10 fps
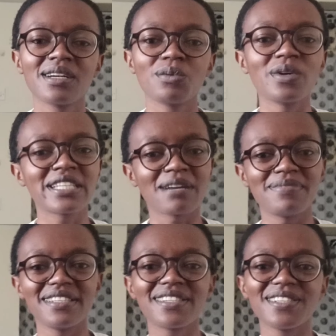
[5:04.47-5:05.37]
What
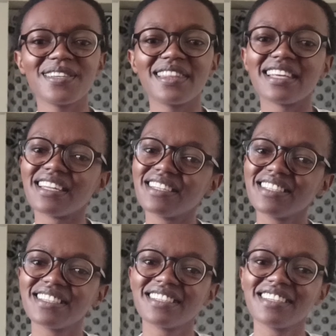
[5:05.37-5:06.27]
happens to you then?
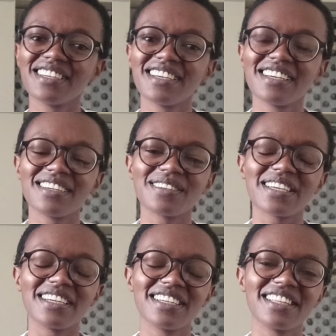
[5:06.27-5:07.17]

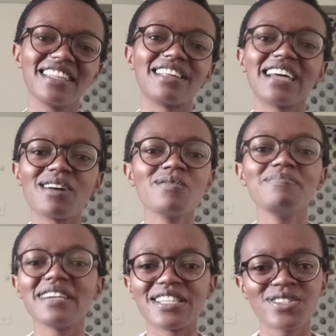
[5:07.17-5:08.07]
Okay, now that will
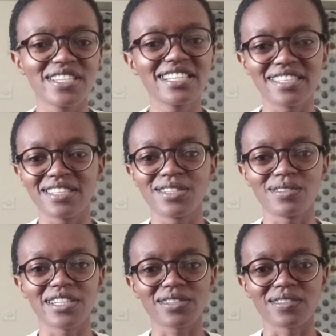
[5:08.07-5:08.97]
be a tricky
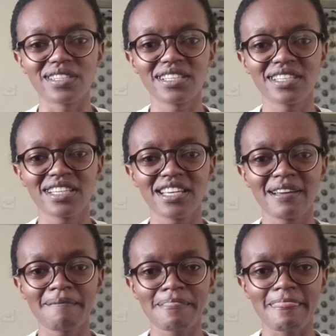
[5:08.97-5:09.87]
situation.
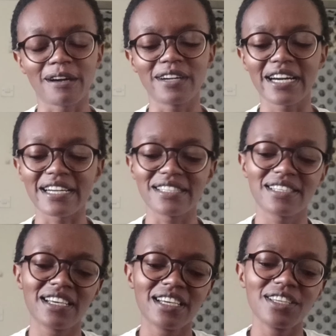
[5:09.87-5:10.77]
Now guys,
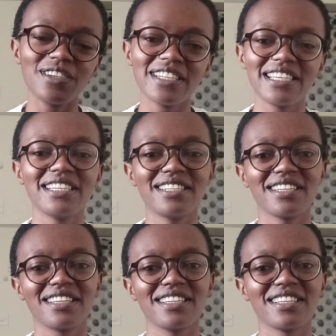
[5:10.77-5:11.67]
you need,
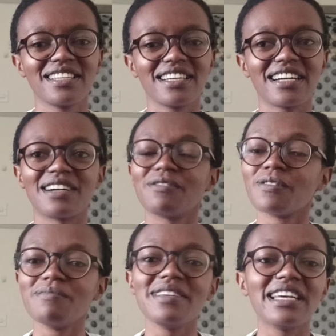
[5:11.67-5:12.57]
for
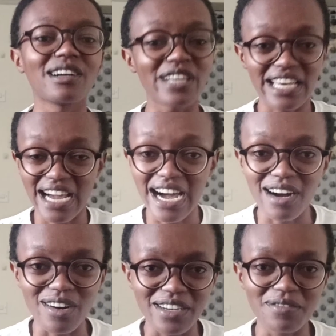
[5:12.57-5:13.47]
me, okay,
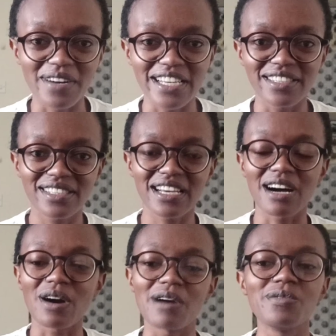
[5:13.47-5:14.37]
how
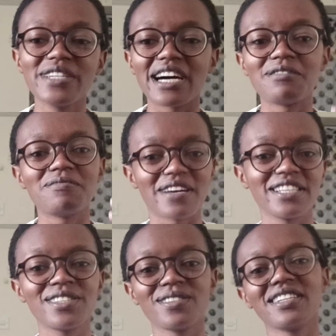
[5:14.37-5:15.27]
I would
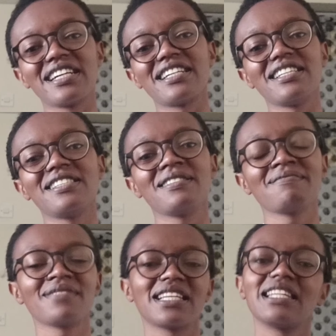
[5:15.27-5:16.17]
advise you guys,
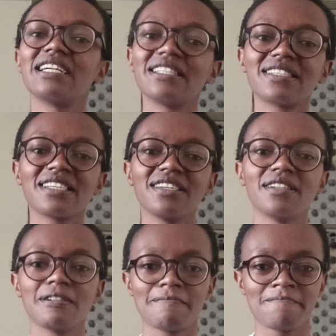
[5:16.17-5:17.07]
learn the skill.